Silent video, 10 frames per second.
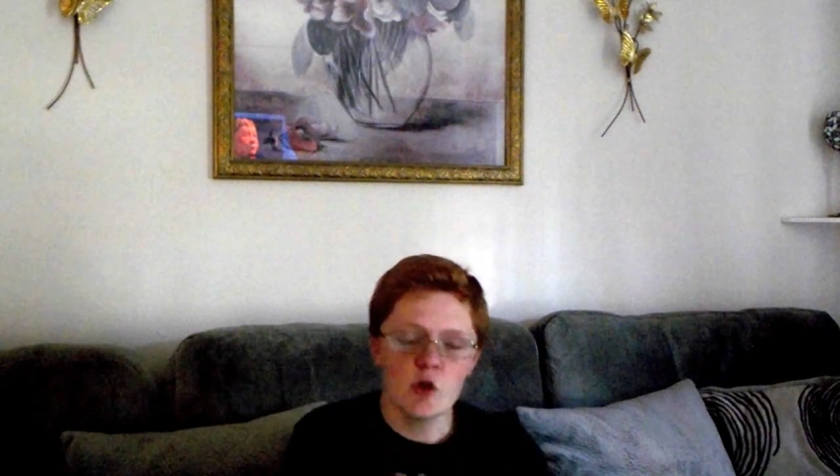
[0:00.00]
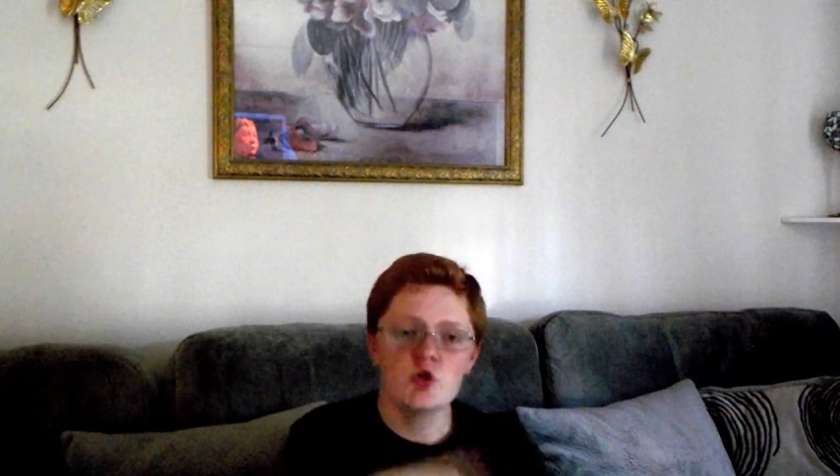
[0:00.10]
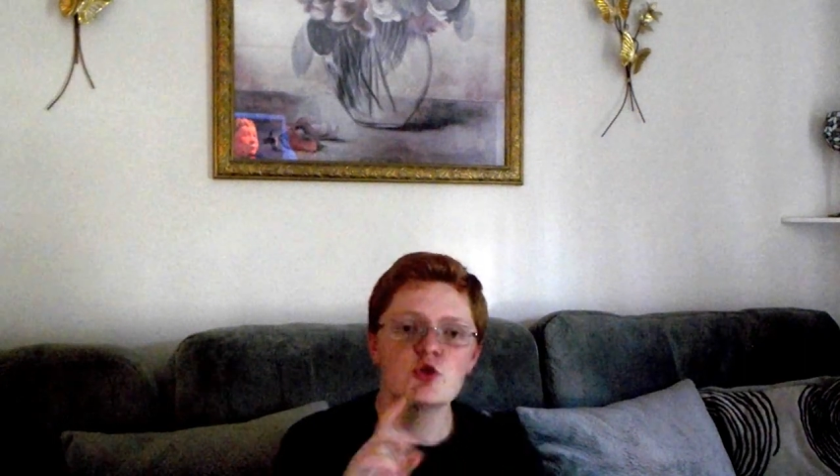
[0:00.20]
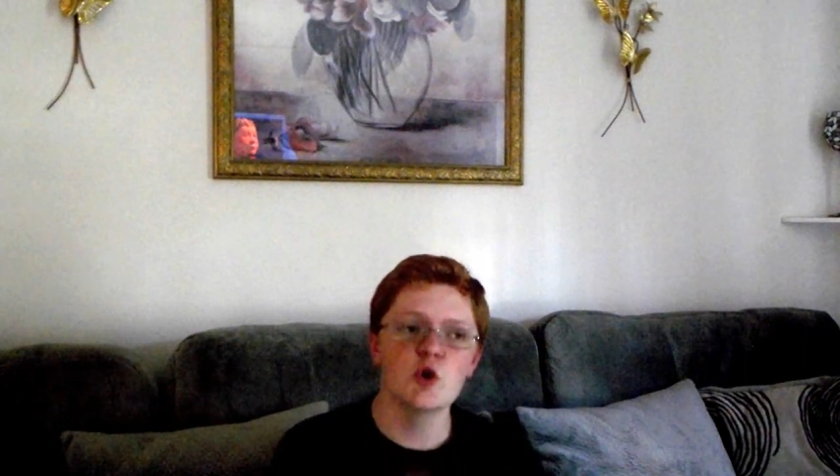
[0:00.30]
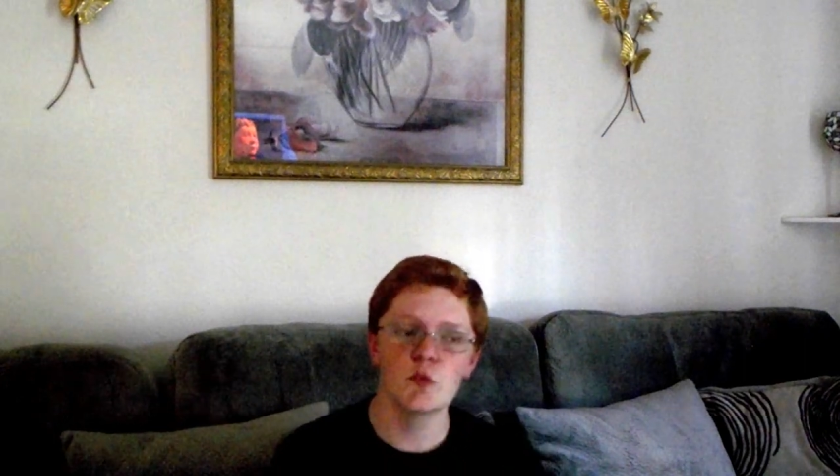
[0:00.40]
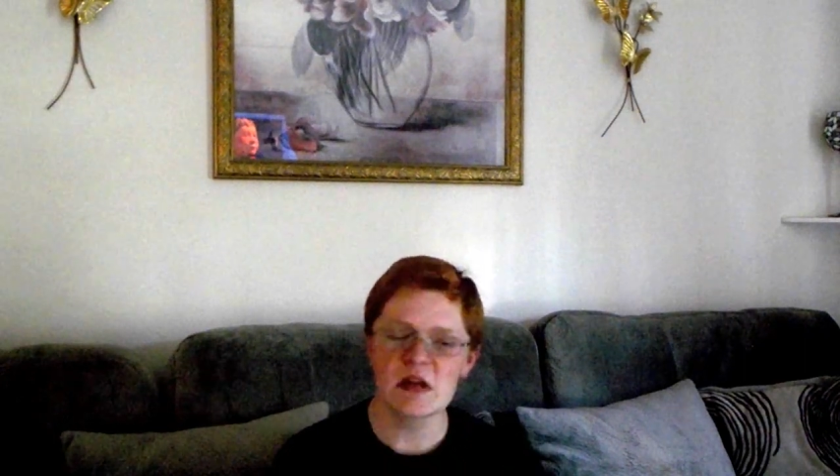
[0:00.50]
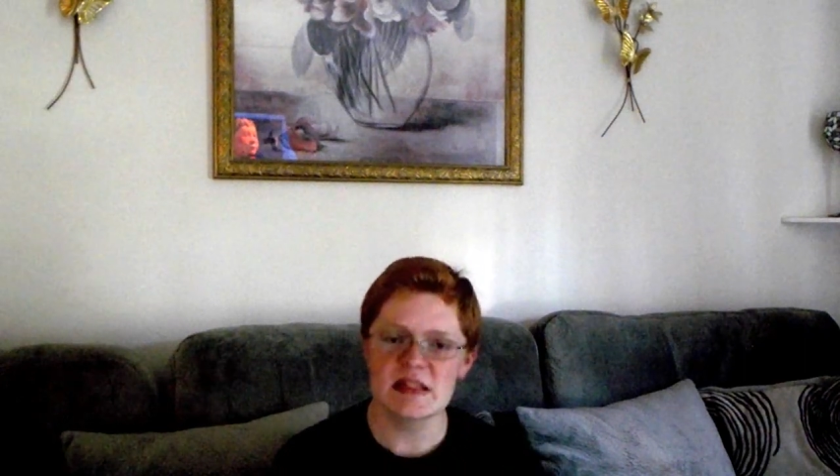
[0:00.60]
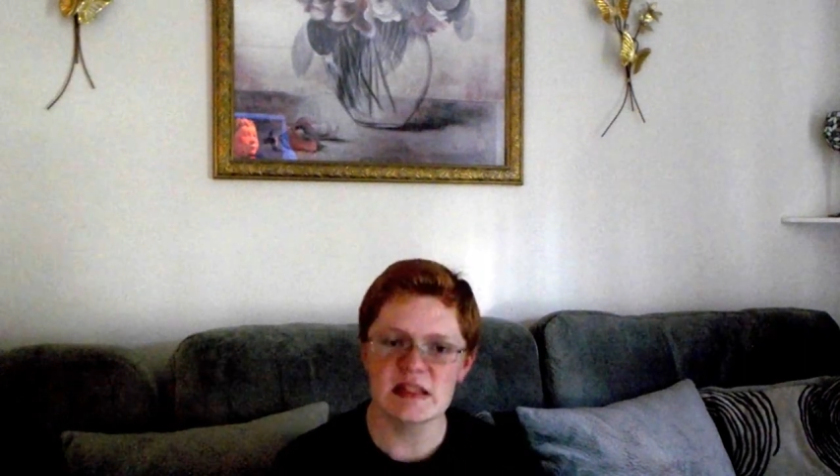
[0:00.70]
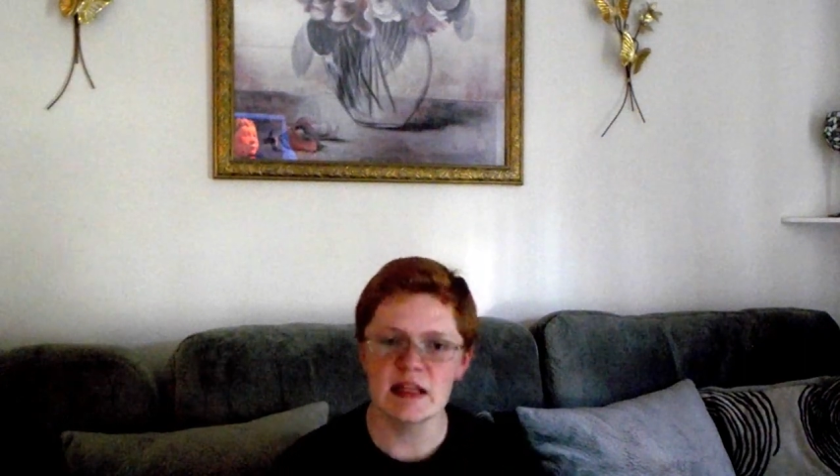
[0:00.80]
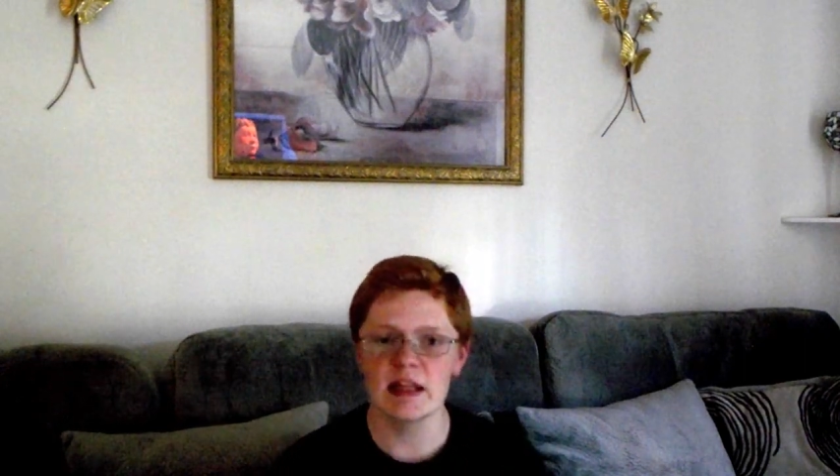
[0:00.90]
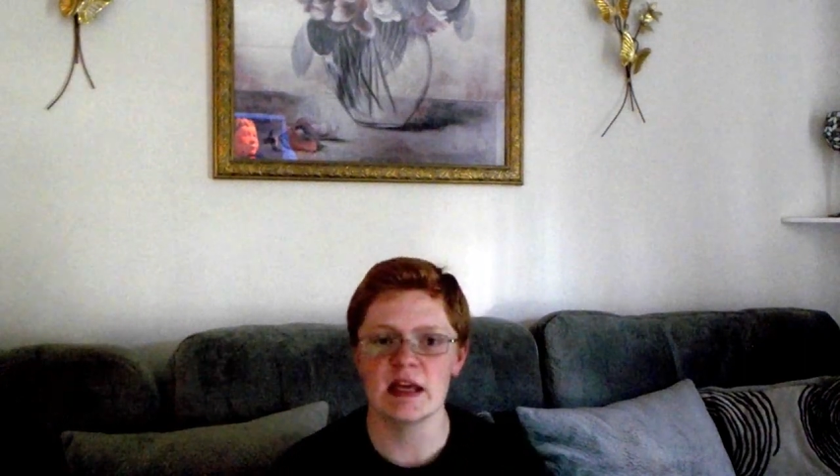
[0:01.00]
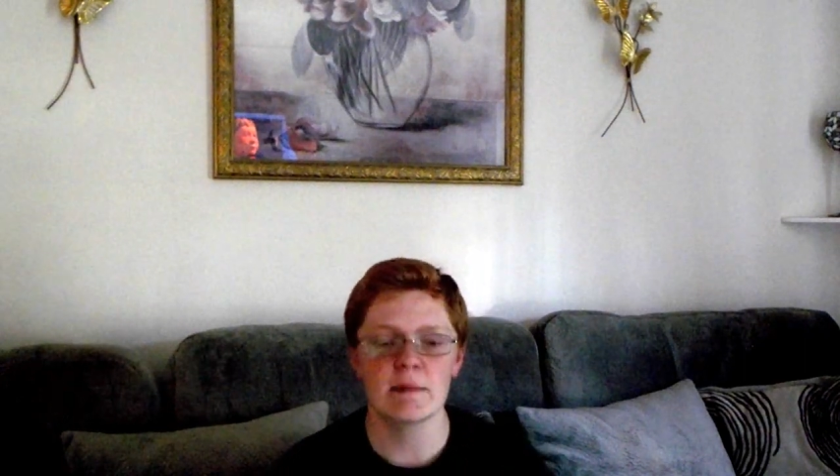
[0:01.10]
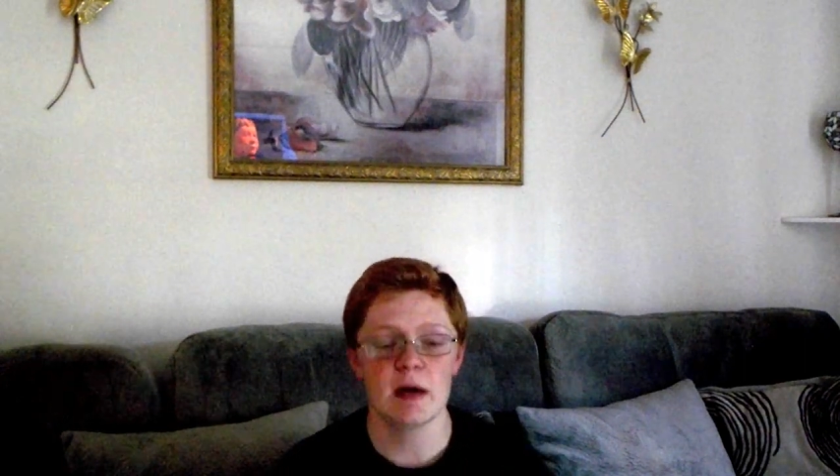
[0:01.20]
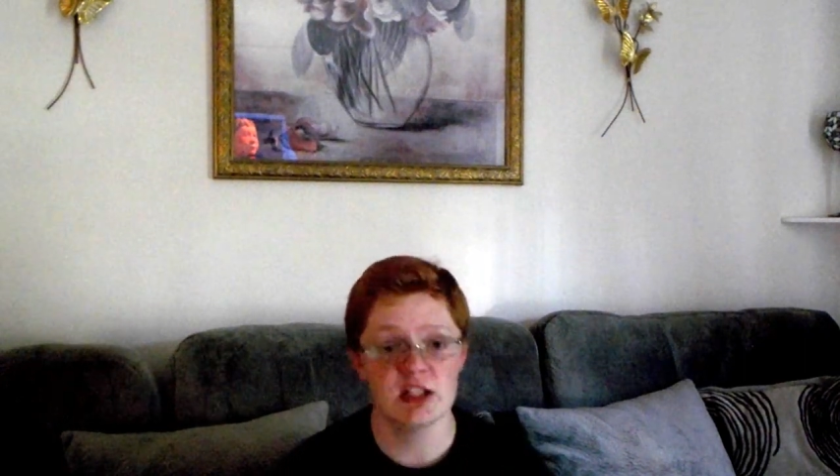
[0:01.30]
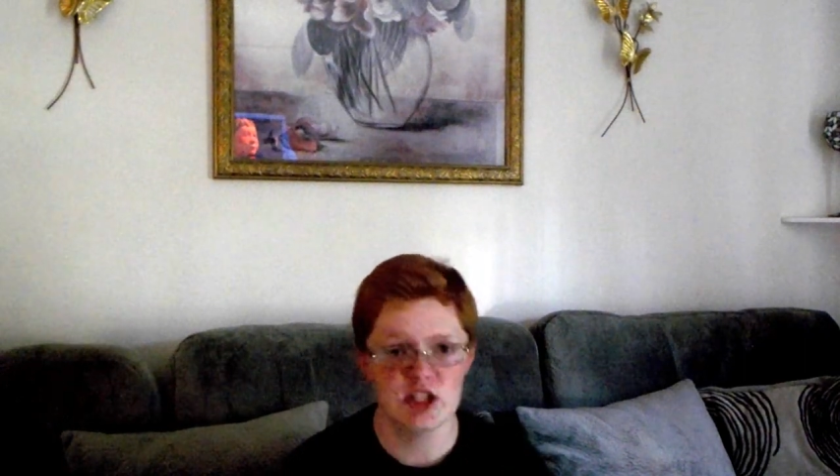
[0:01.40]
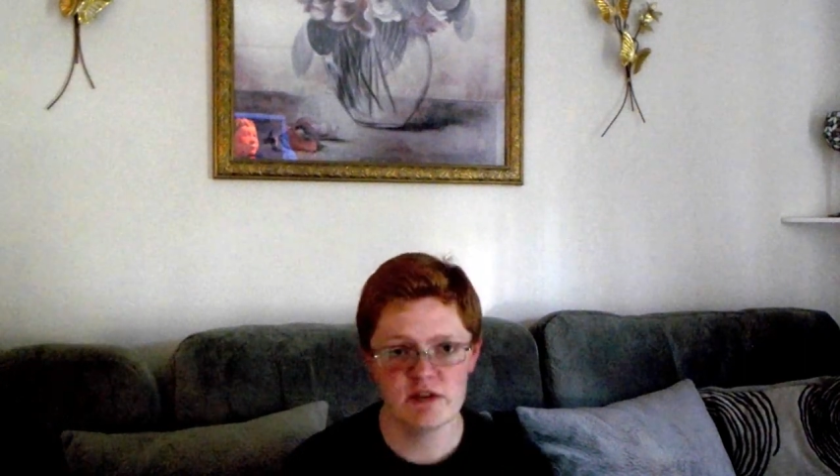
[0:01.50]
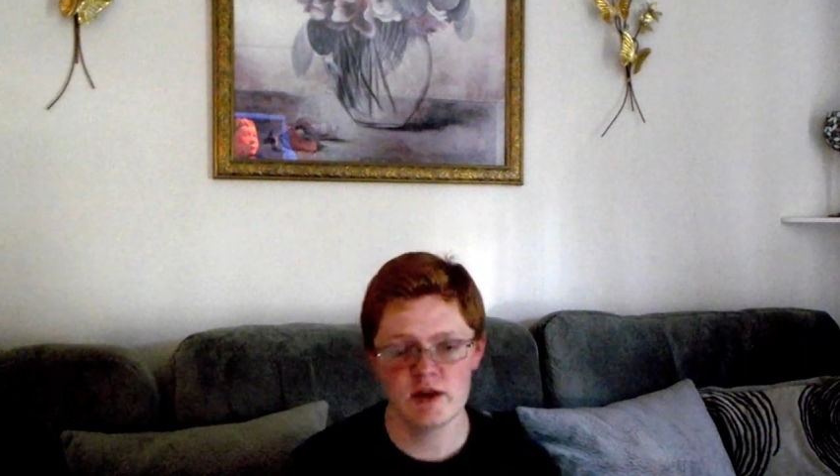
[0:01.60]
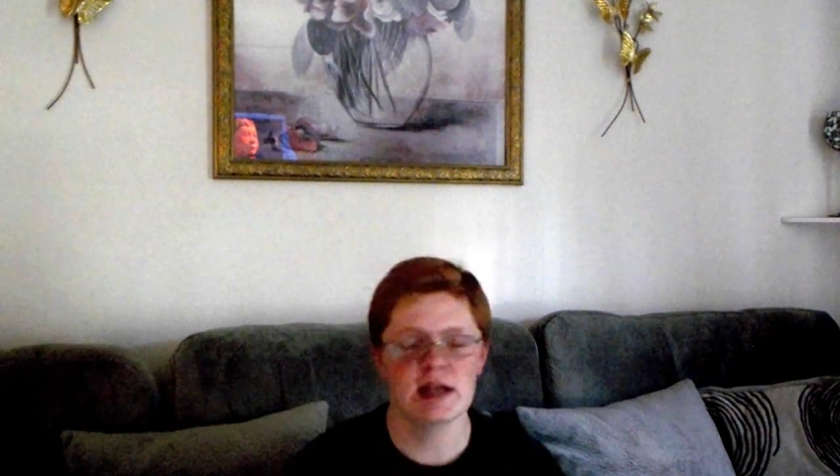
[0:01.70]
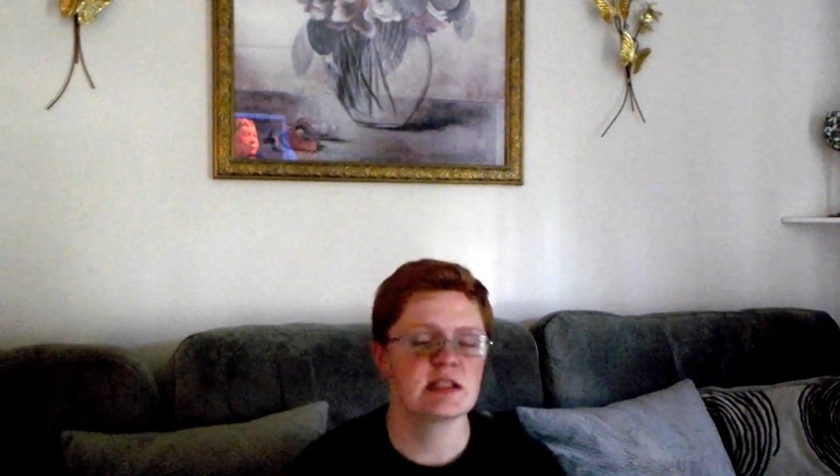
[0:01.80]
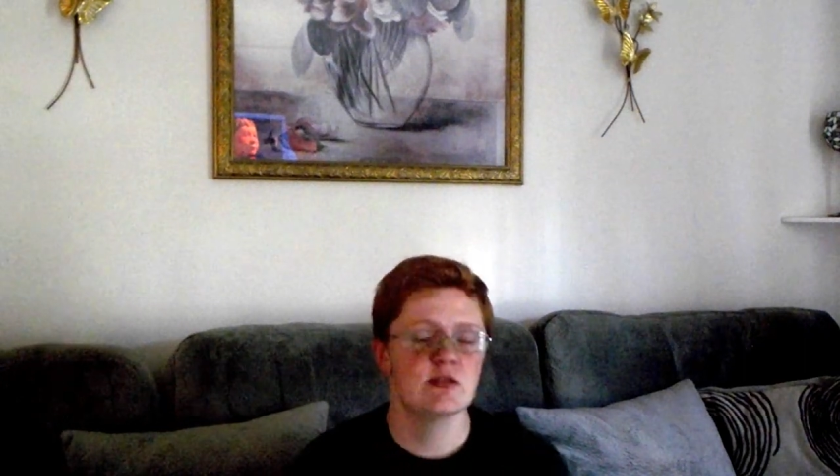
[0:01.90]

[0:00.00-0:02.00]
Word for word: So recently, my GFX,